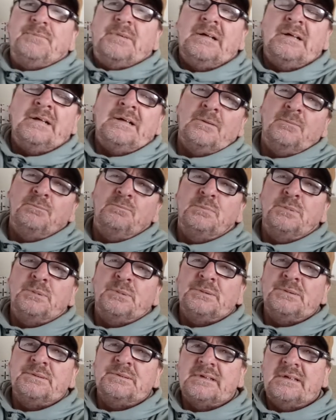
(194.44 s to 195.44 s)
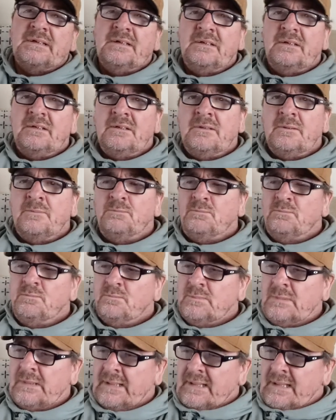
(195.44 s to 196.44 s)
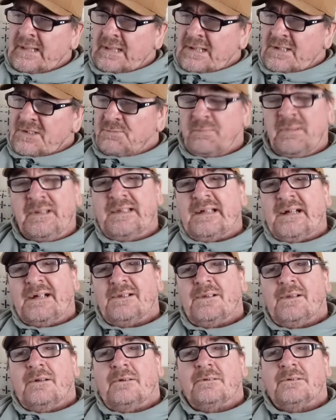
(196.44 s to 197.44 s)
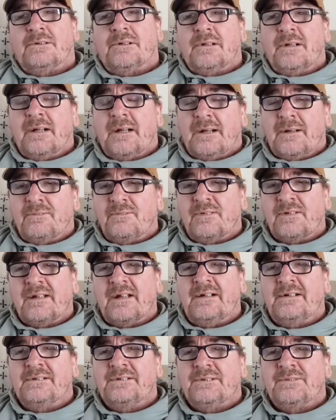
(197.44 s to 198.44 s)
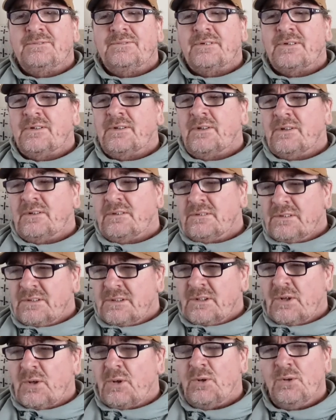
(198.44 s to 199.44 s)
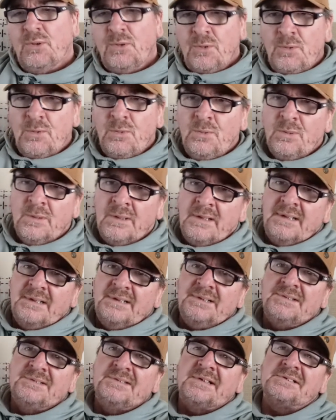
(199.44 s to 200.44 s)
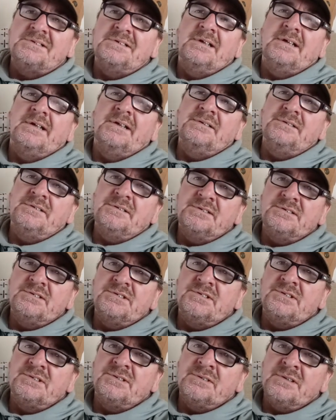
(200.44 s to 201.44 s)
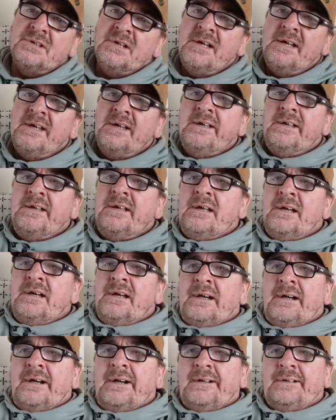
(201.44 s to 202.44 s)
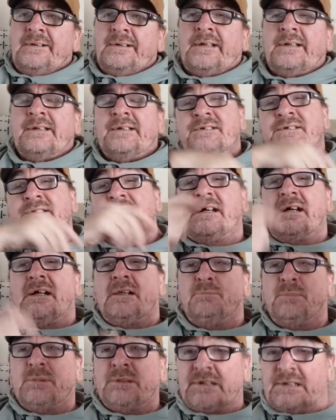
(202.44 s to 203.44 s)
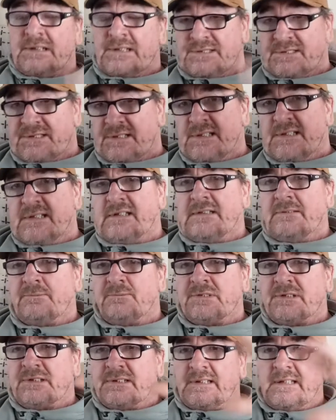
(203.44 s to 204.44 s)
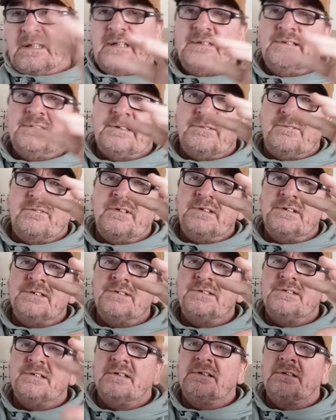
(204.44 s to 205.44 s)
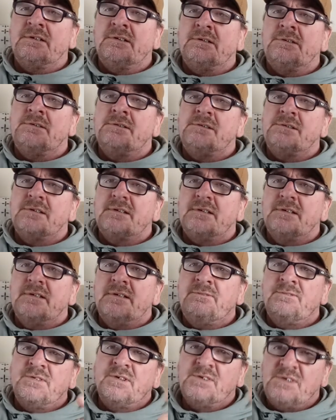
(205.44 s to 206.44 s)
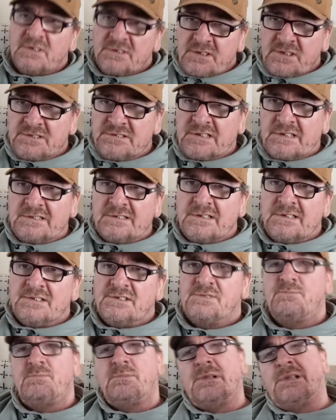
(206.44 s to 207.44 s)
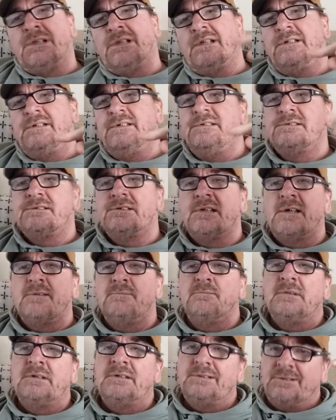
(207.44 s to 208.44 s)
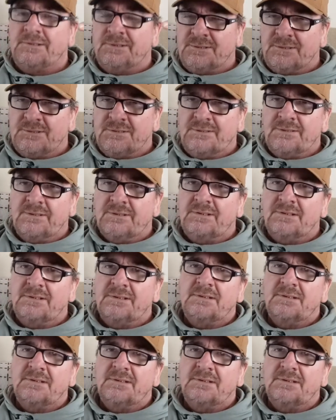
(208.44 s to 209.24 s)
but it's been that long, I've kind of forgot who has actually entered. So, like I said, I'll put a list of names at the end of this, and if you're not on that list, please let me know